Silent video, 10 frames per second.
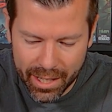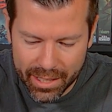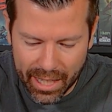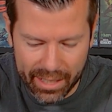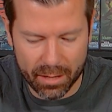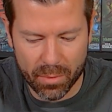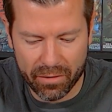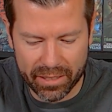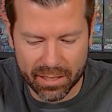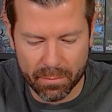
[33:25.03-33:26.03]
Chatting to
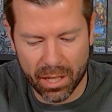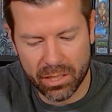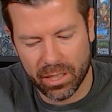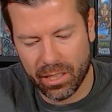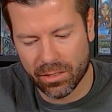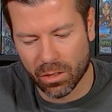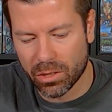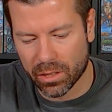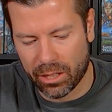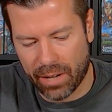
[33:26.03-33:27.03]
Murph is some much-needed
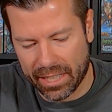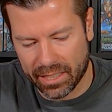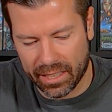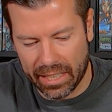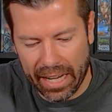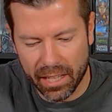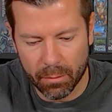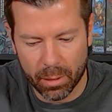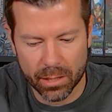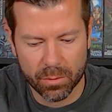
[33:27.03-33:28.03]
social interaction. Gain
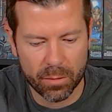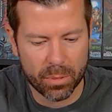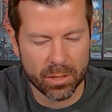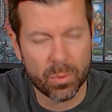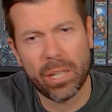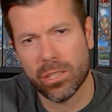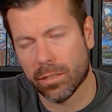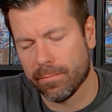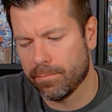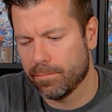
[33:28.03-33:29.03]
+1 persuasion.